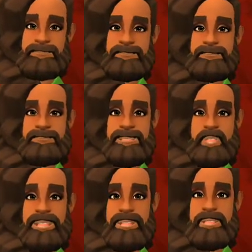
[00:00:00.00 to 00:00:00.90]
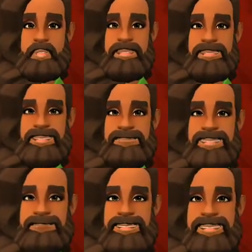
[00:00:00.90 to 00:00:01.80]
He winkered to a stable
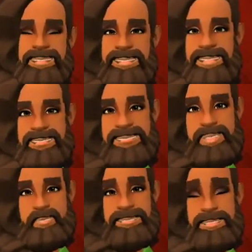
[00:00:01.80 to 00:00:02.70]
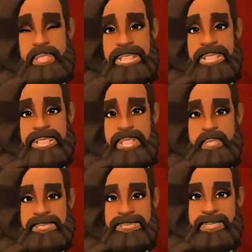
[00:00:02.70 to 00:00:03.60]
belt shelf to side with the
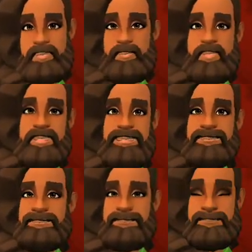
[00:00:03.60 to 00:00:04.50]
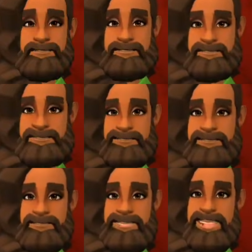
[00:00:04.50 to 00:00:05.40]
outside mobster.
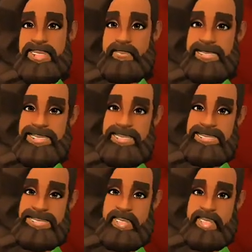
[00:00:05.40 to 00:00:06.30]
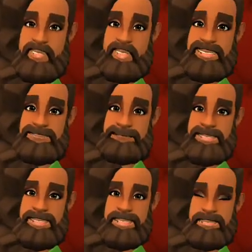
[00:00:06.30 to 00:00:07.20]
She knew better than to cook for a
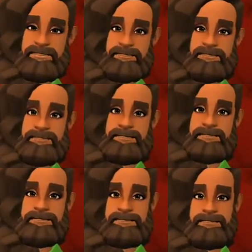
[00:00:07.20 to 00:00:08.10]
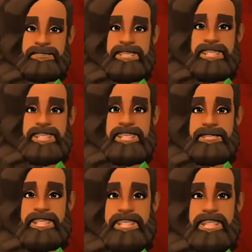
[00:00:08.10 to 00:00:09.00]
speech. His stomach
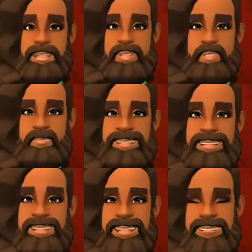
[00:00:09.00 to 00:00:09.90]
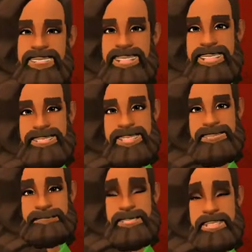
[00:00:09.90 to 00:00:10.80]
leaned out to project inefficiency,
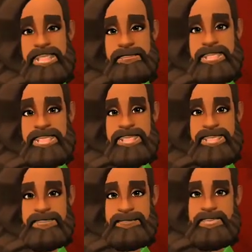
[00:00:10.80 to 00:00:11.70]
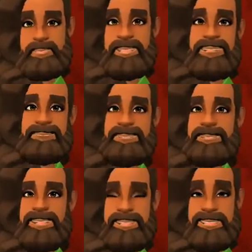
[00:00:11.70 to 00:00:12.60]
but he limited the exposure of mice
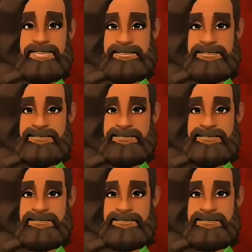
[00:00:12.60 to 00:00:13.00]
rats.